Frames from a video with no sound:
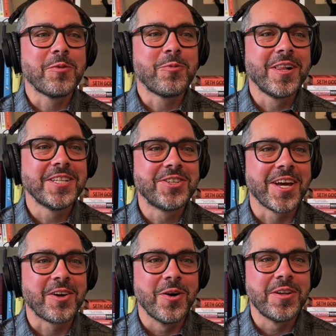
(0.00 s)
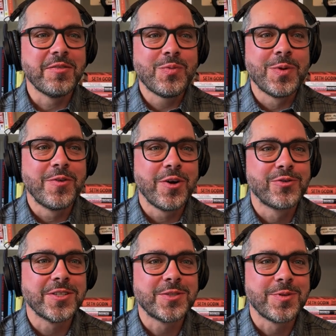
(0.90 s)
going to let you get going. You've been very
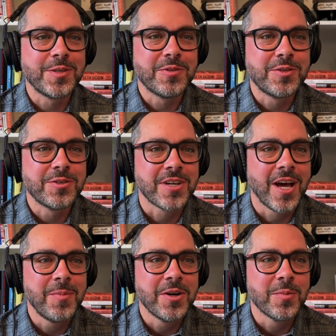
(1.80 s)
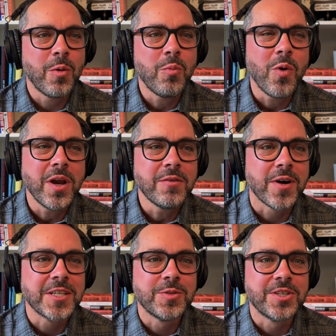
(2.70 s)
gracious with your time here. But what
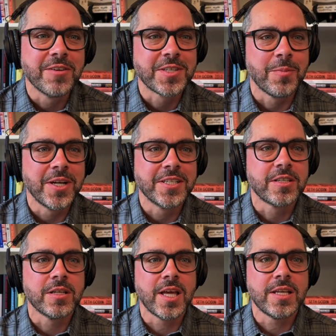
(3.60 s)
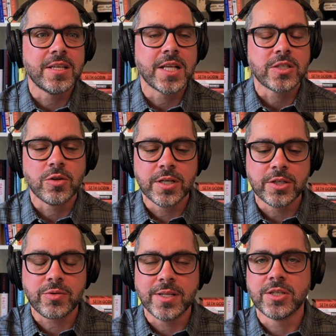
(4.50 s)
advice would you give somebody that's looking to
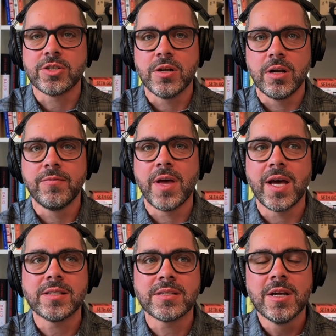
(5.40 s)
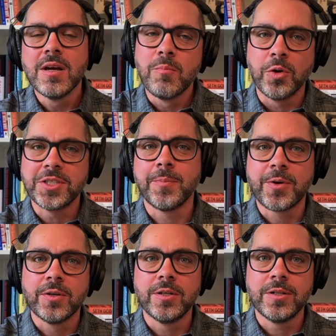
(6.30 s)
transition out of that more
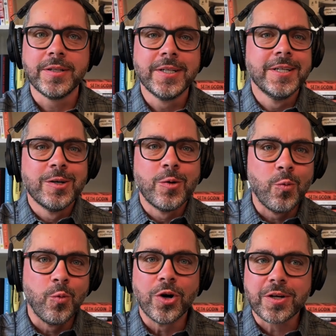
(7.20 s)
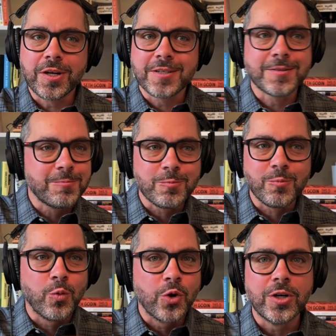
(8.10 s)
typical work
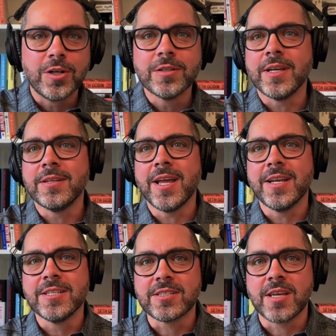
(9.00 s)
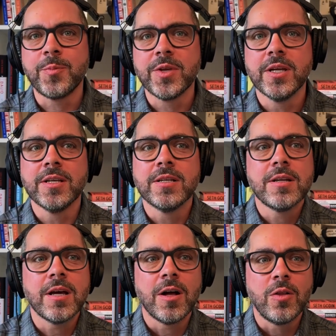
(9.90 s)
world and into something
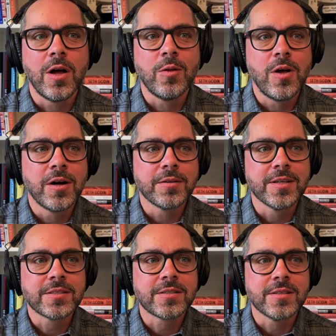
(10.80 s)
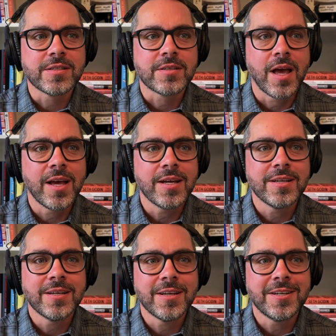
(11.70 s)
along this side?
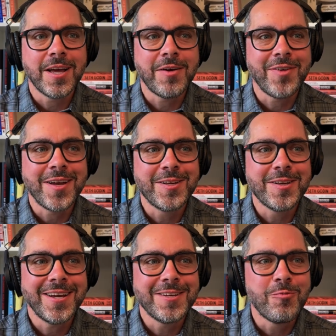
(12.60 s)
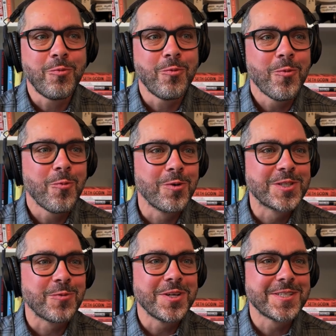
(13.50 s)
Yeah. Any words
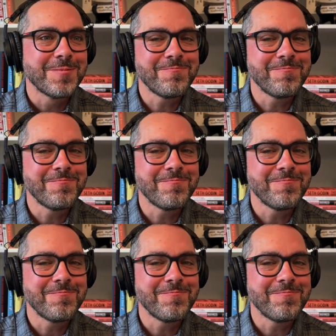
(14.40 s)
of wisdom?